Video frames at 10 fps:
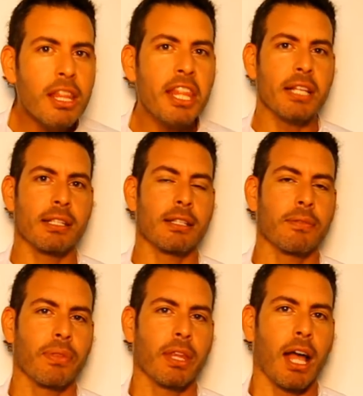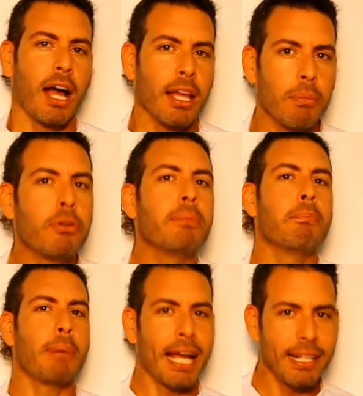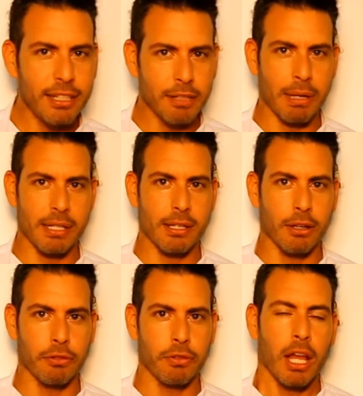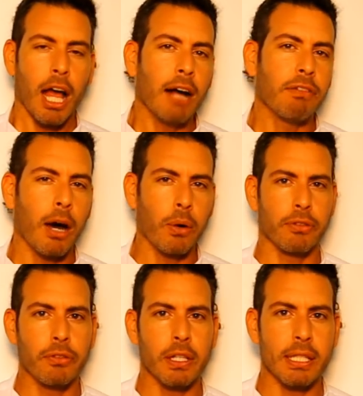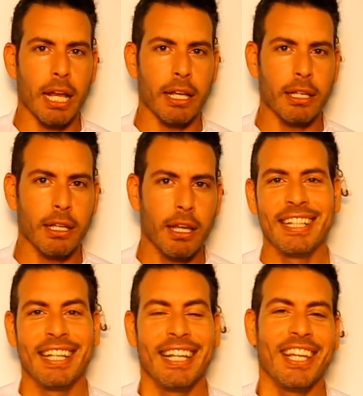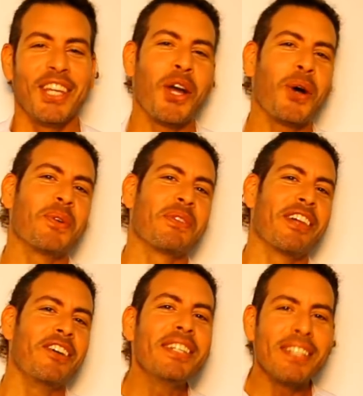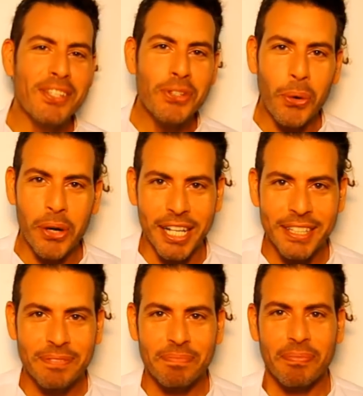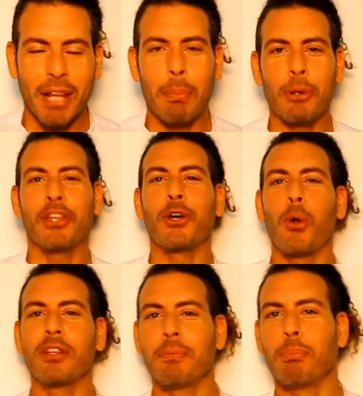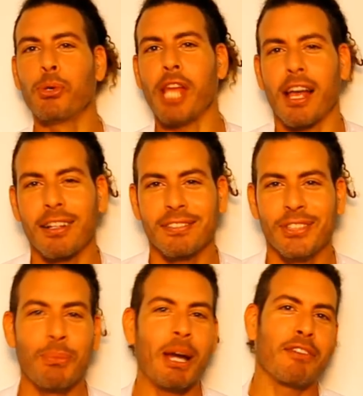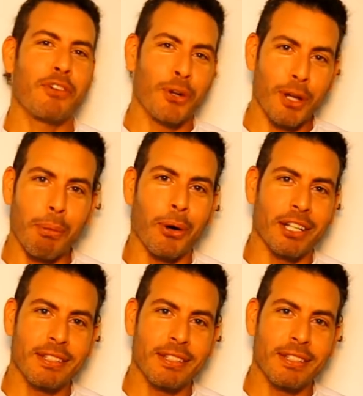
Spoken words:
this, I am reminding myself of how it feels like. You know, there is a story about the Golden Buddha. You might have heard about it.